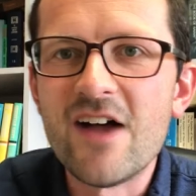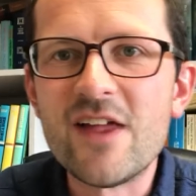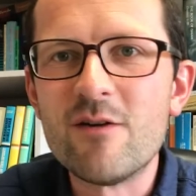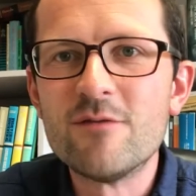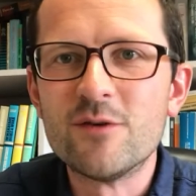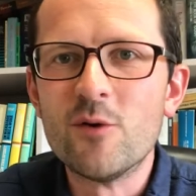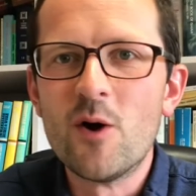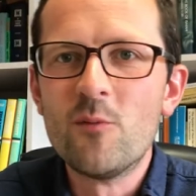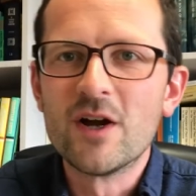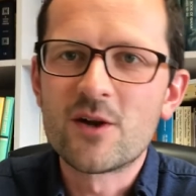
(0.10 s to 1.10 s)
there
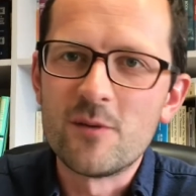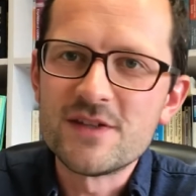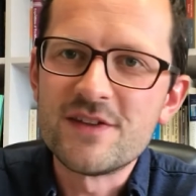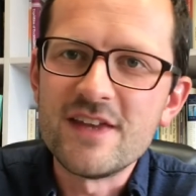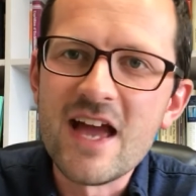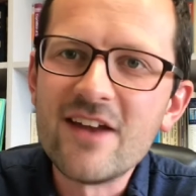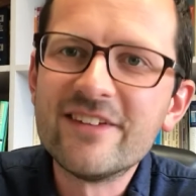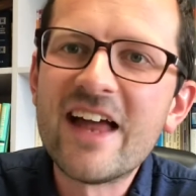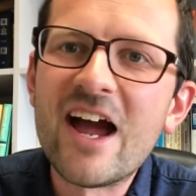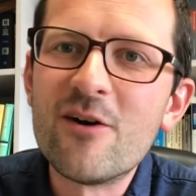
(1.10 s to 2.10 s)
everyone, we're coming to the
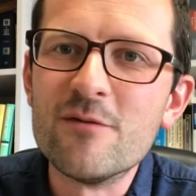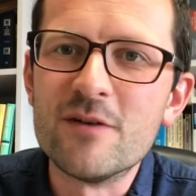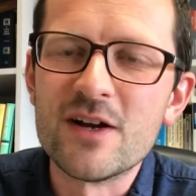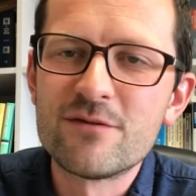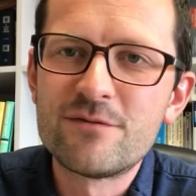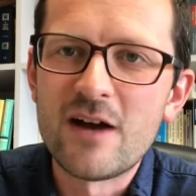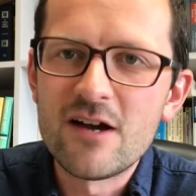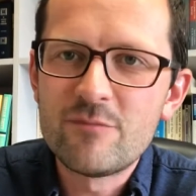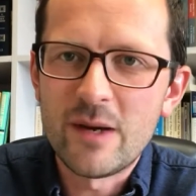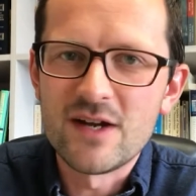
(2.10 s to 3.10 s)
end now of our
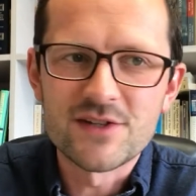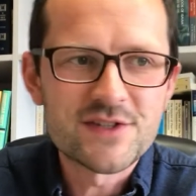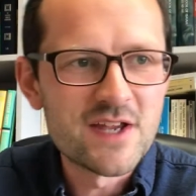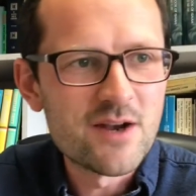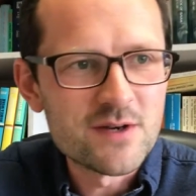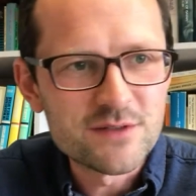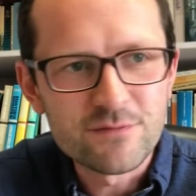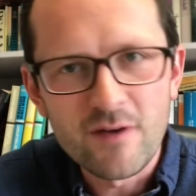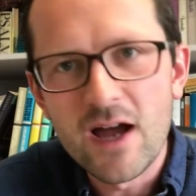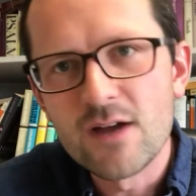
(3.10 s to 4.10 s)
5-part series,
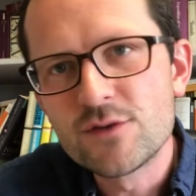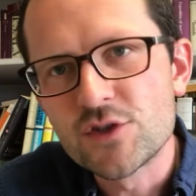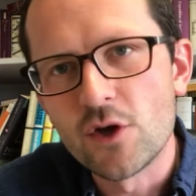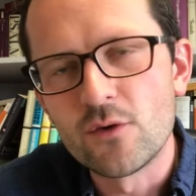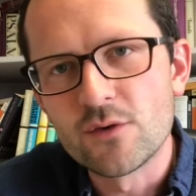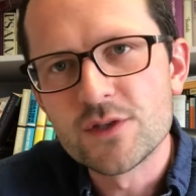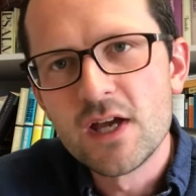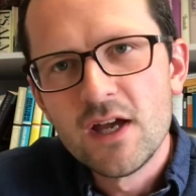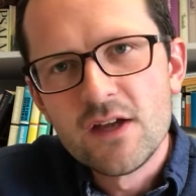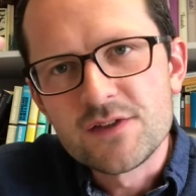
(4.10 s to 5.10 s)
5 songs
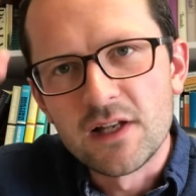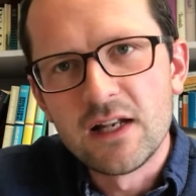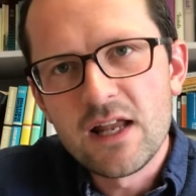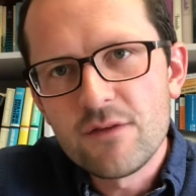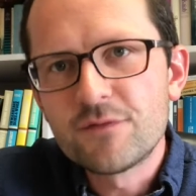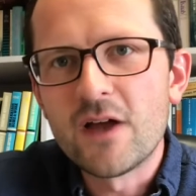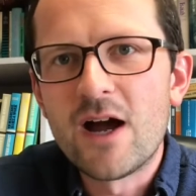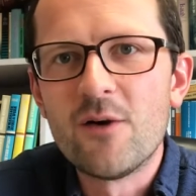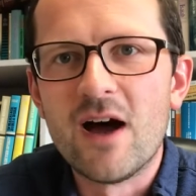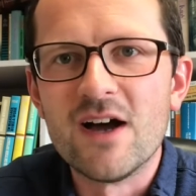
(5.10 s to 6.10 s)
to lift
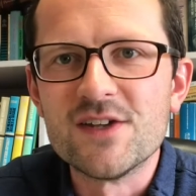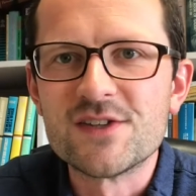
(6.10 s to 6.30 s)
our eyes.